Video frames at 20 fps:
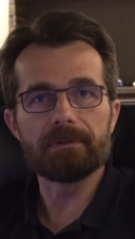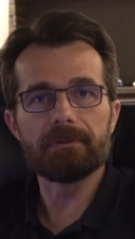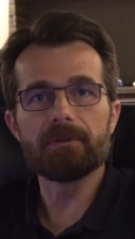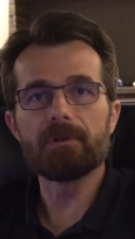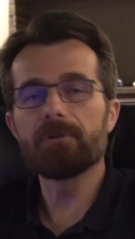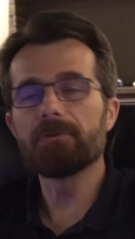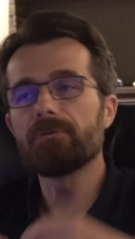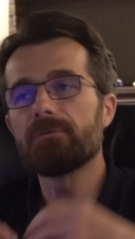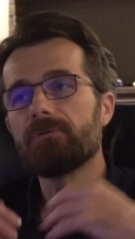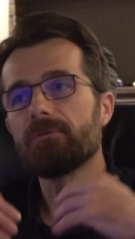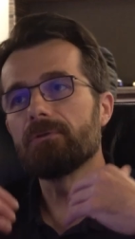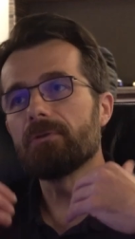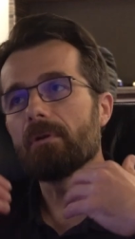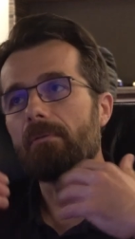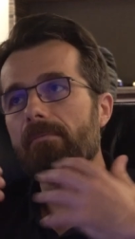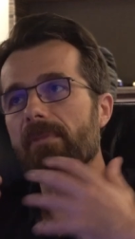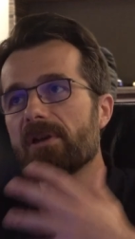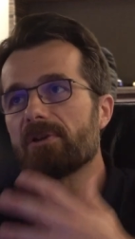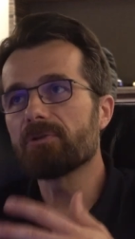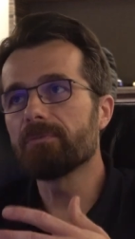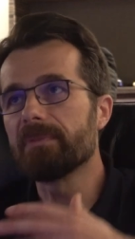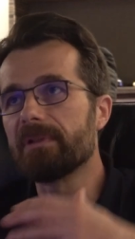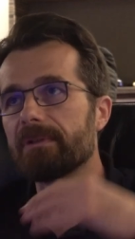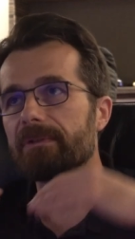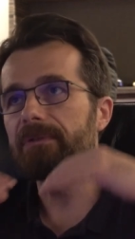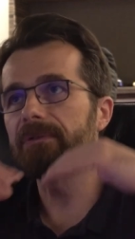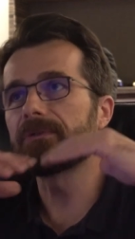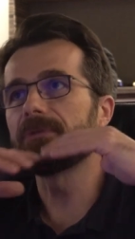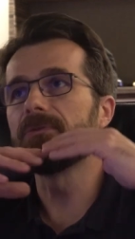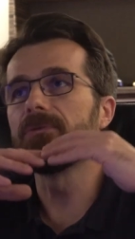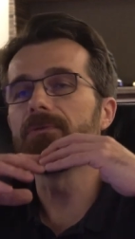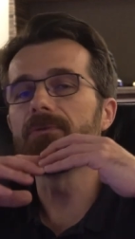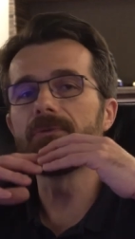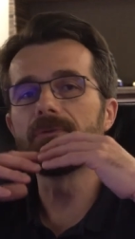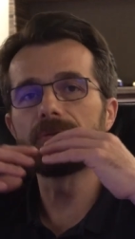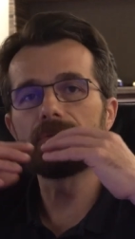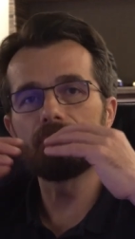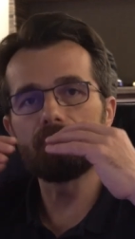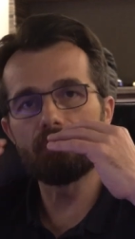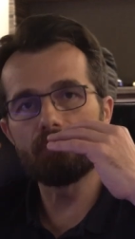You know, you do your measurements, you
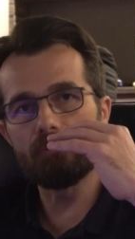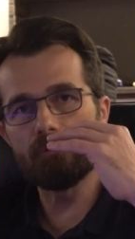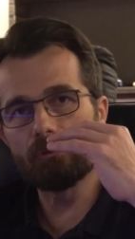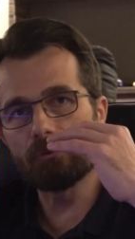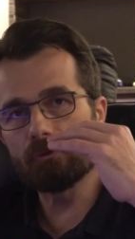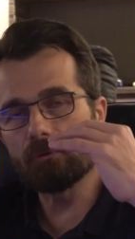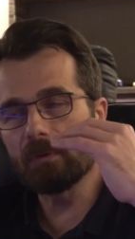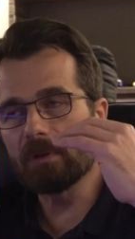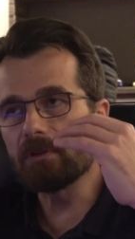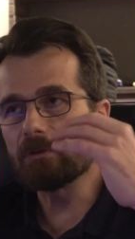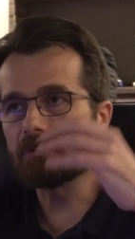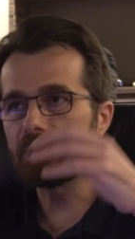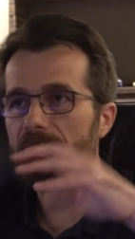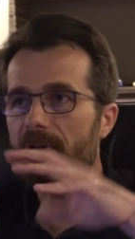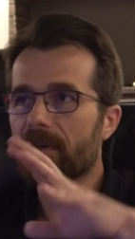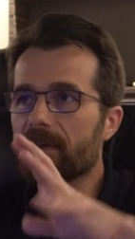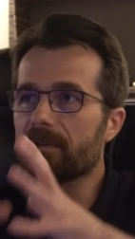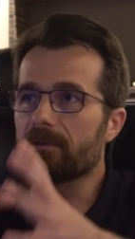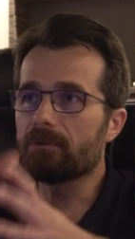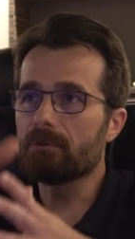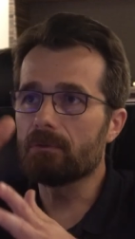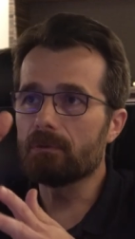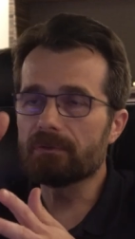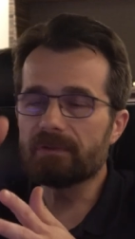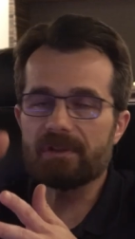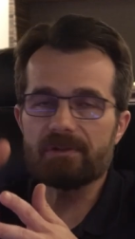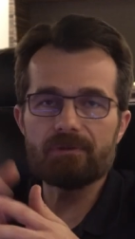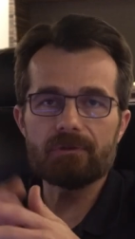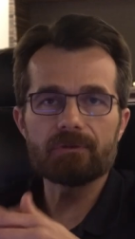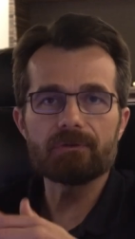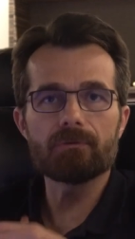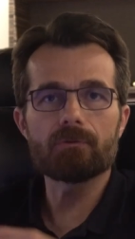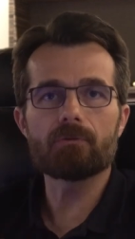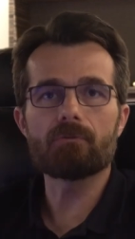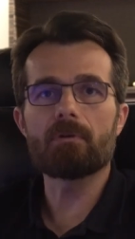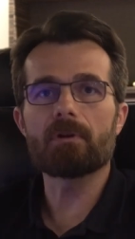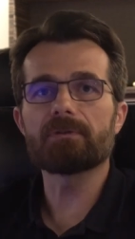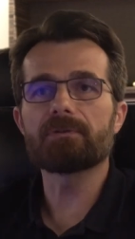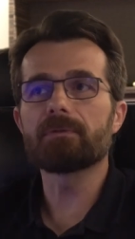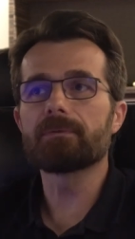you you tweak your target curves, adjust your
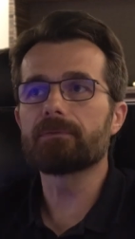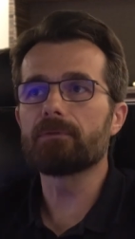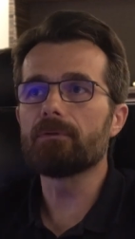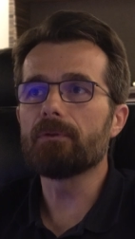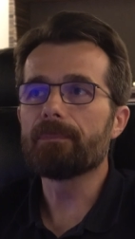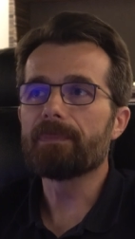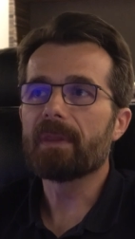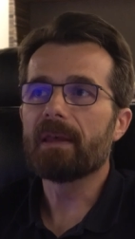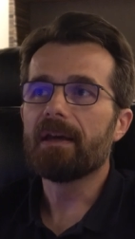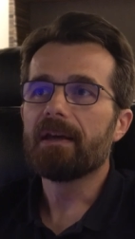crossover.